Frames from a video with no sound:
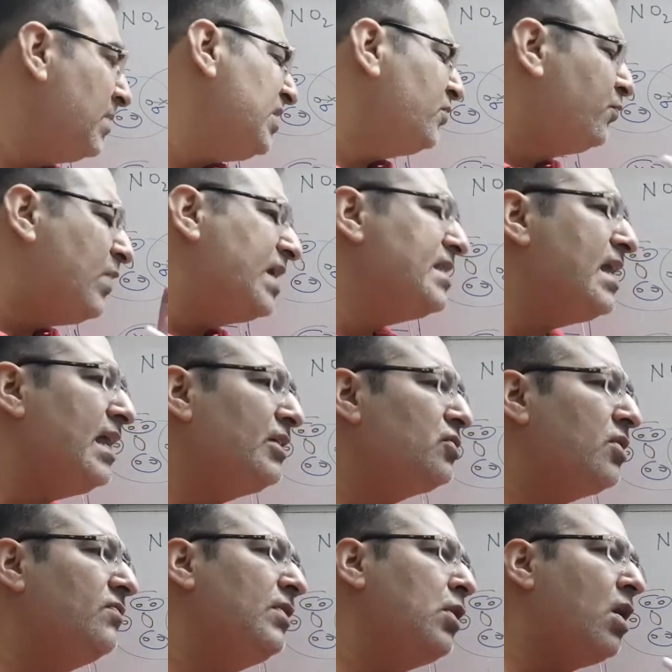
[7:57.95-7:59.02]
Means one
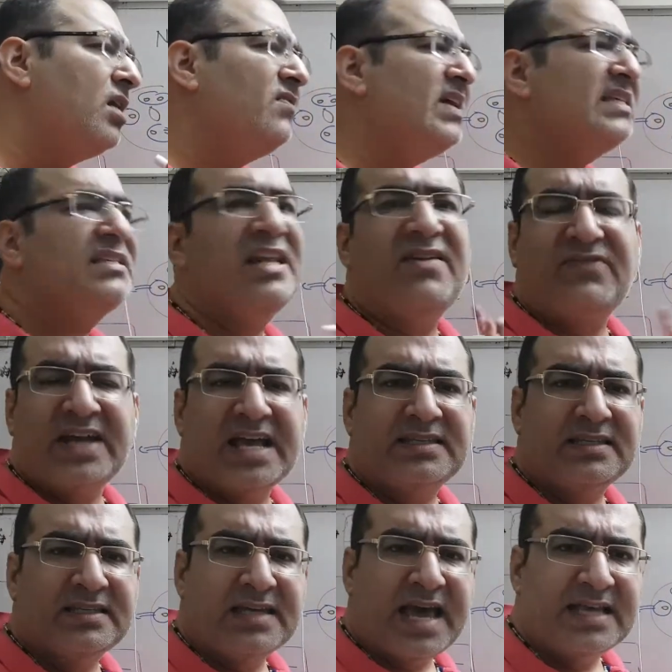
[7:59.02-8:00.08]
electron will always left
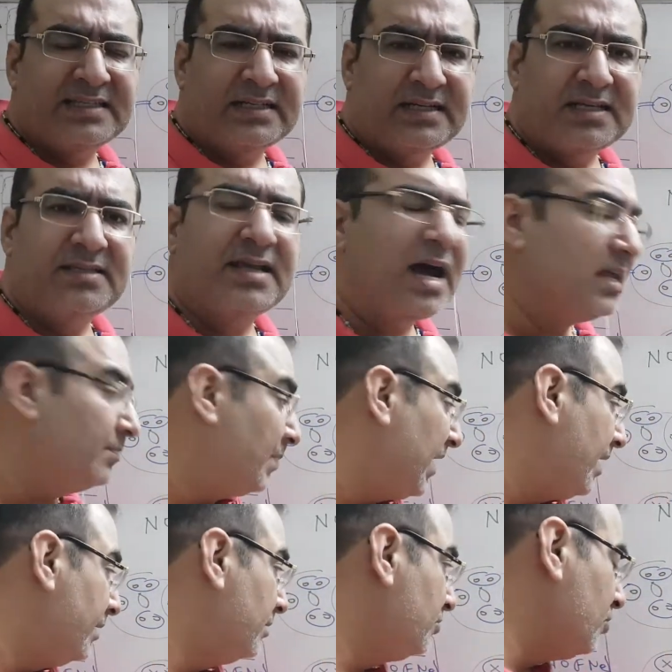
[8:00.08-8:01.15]
as it is
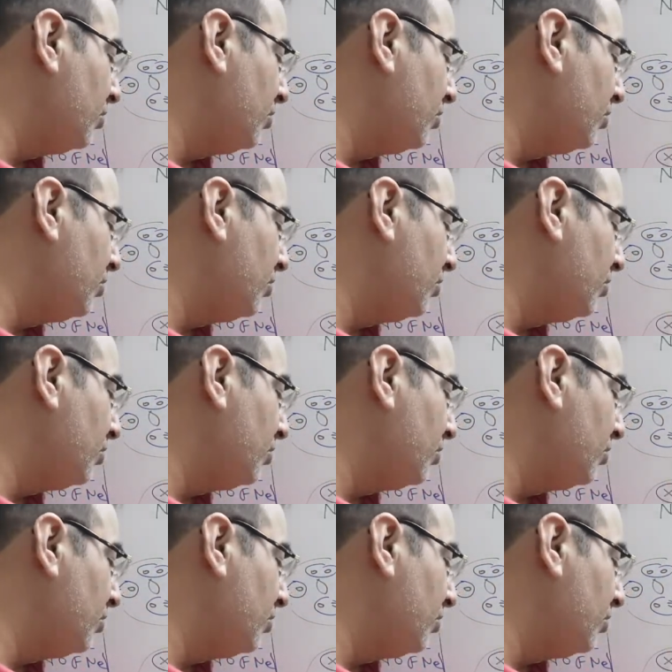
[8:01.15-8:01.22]
unpaired. So